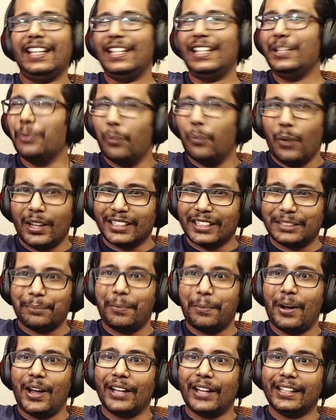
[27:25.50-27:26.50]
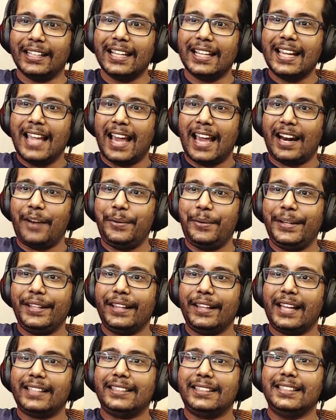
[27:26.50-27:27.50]
he was Bond, and I really
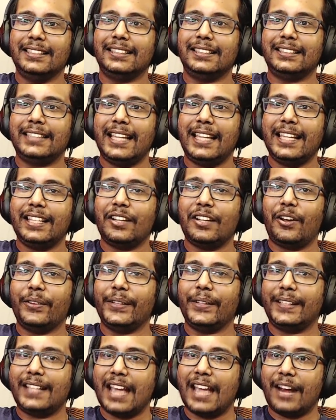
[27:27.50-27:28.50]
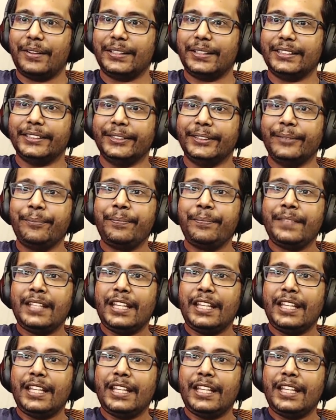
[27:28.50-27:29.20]
liked his take on the character.